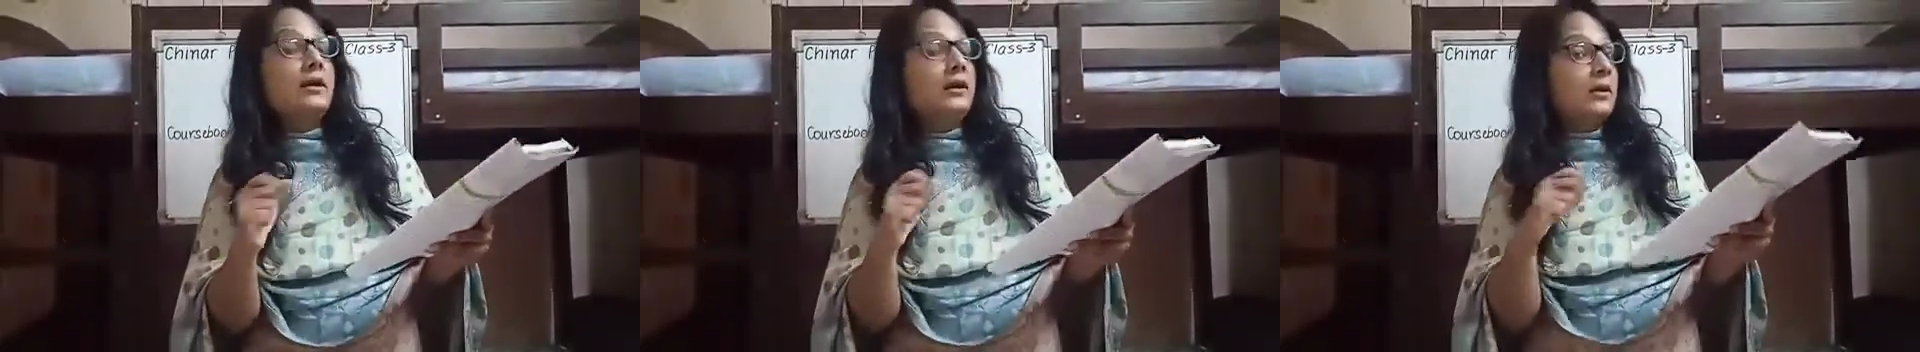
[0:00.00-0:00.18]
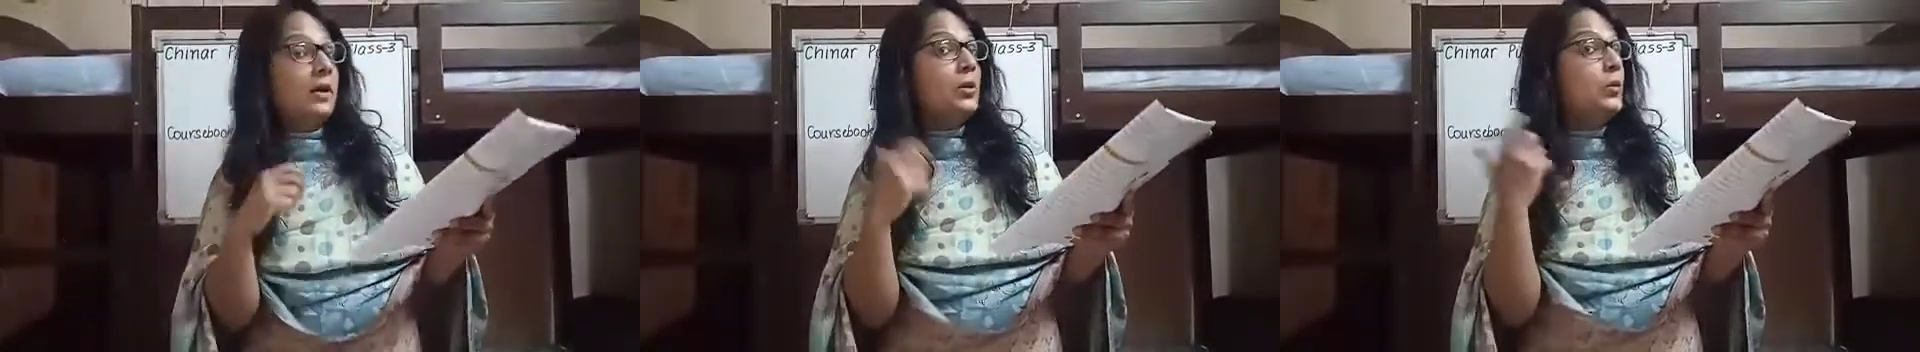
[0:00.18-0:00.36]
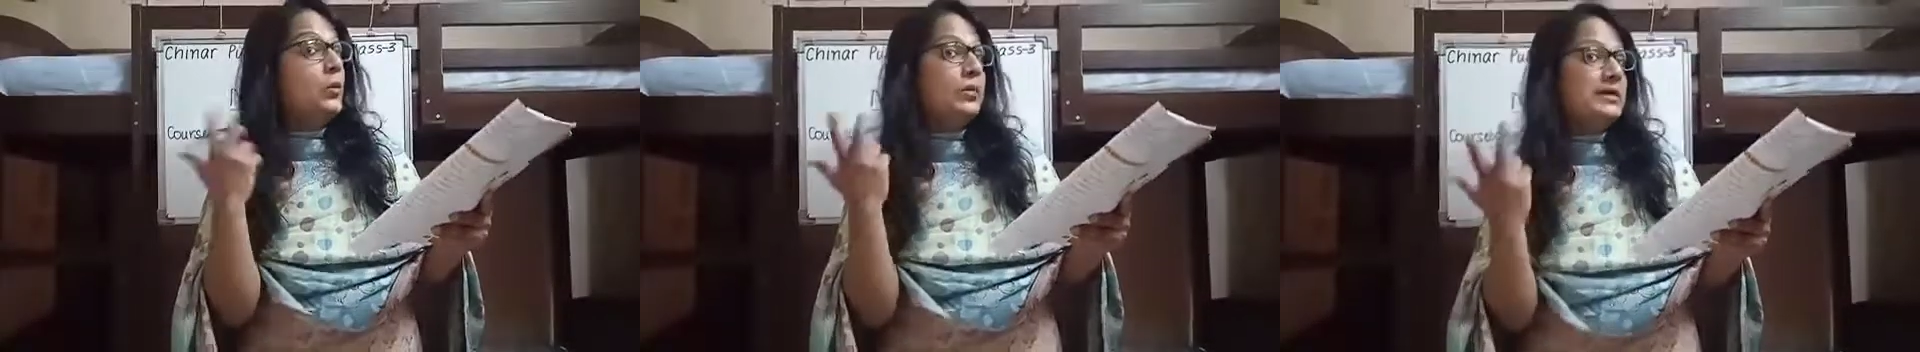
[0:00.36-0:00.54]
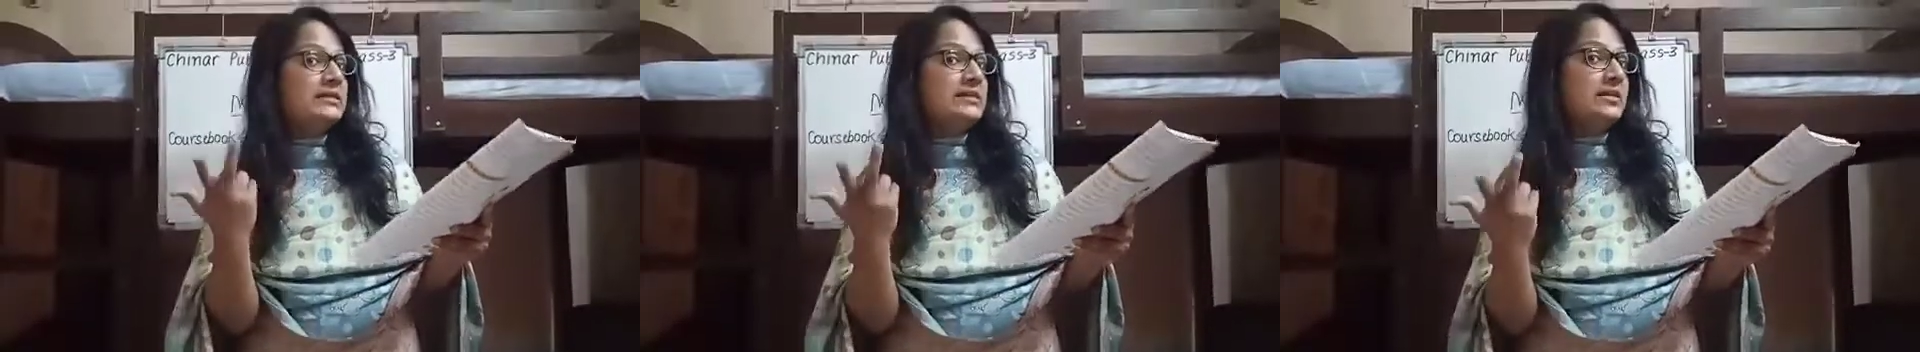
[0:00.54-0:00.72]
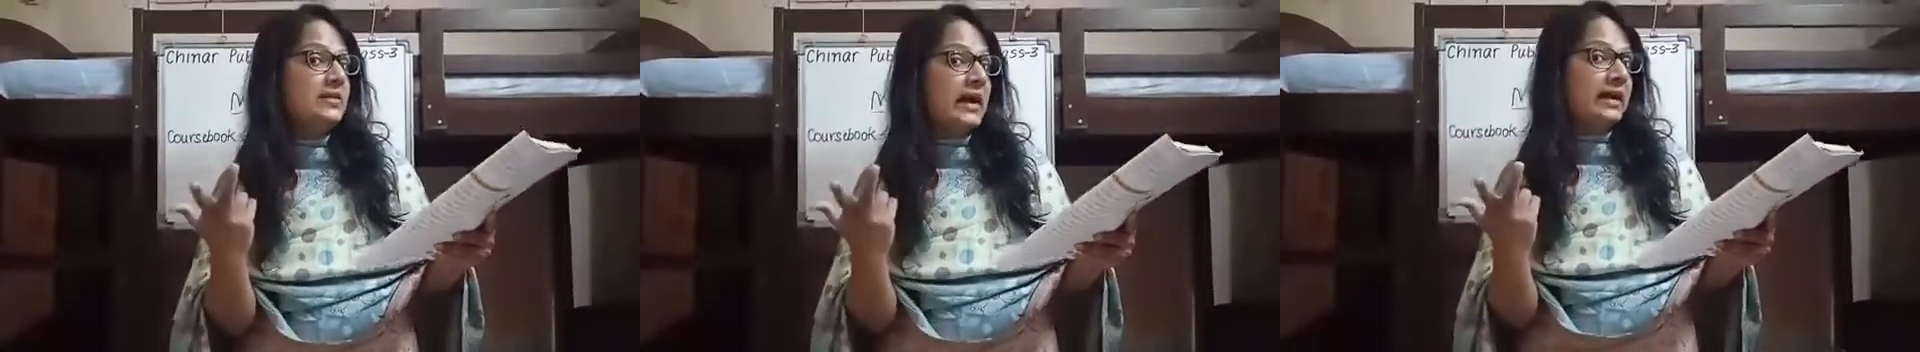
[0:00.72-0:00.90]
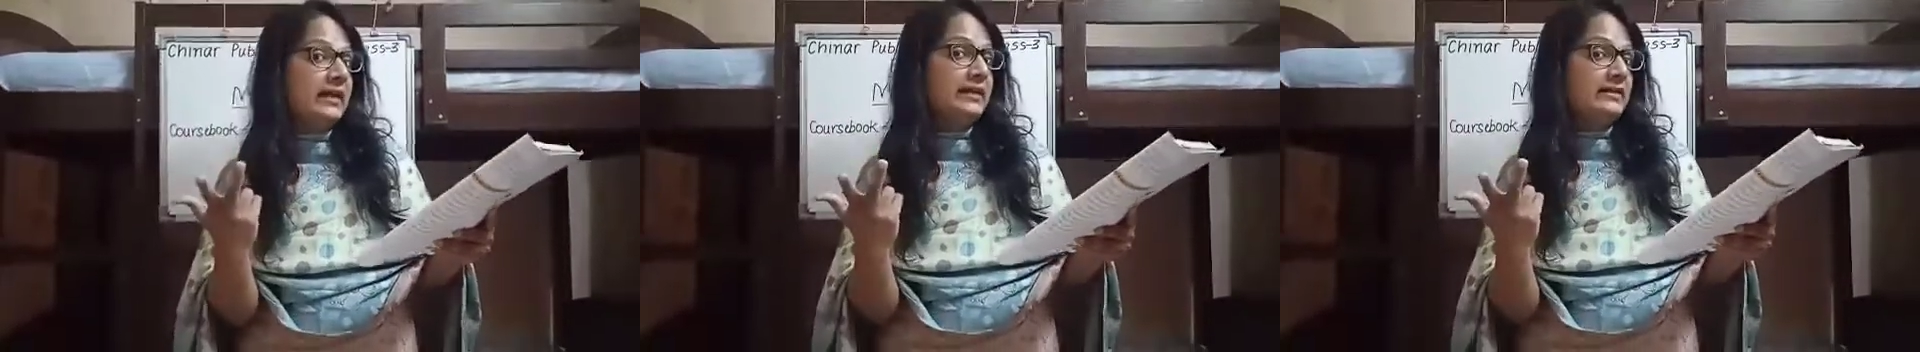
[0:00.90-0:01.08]
Now who is a
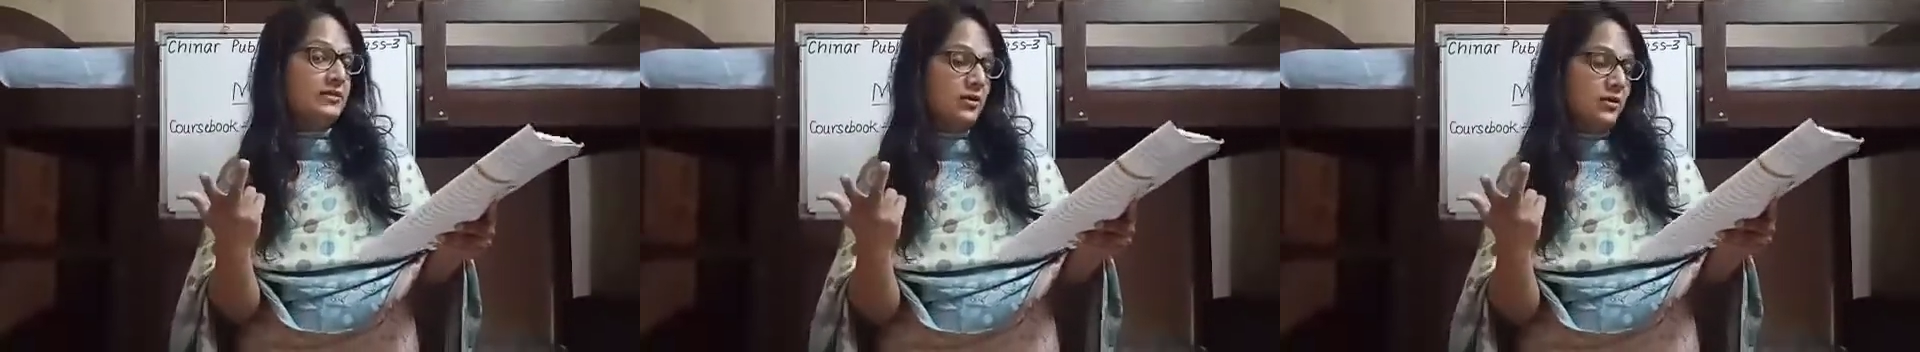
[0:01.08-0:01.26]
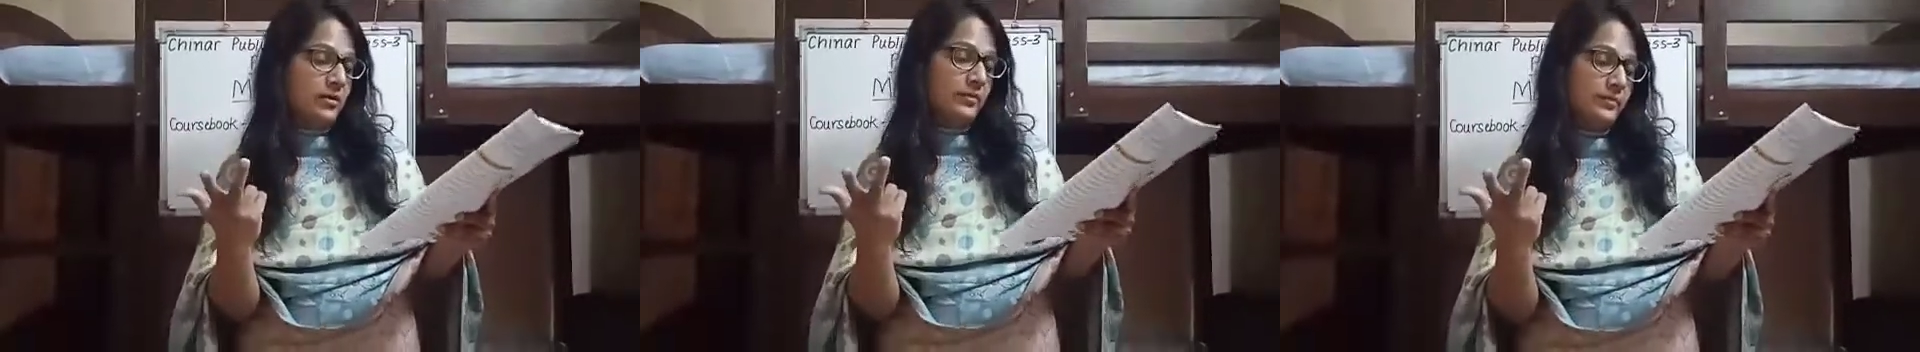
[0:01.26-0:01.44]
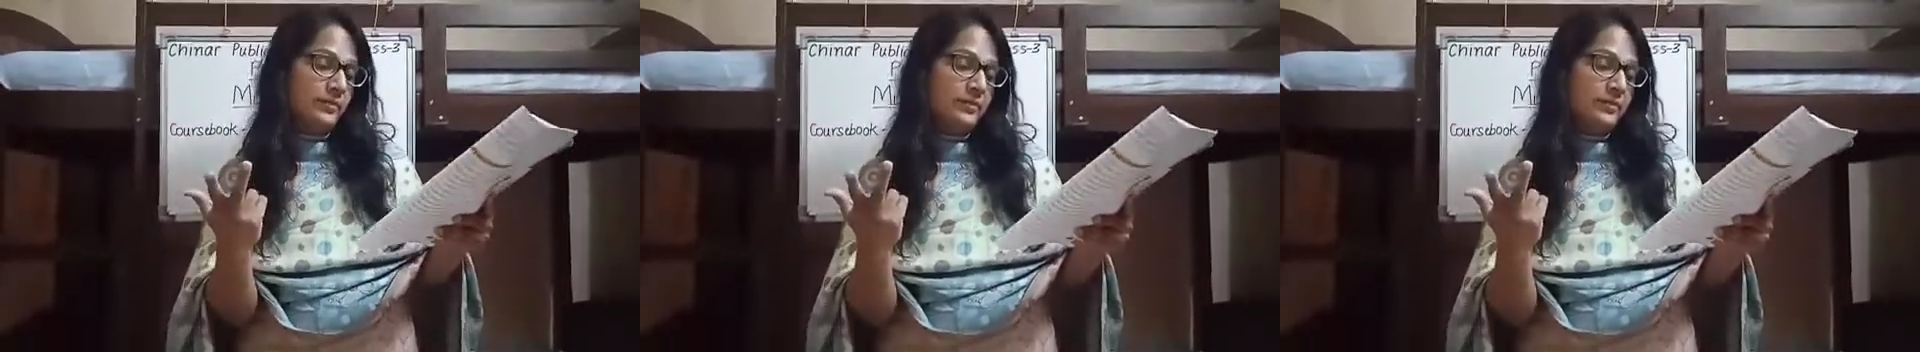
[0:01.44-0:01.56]
raggy dog?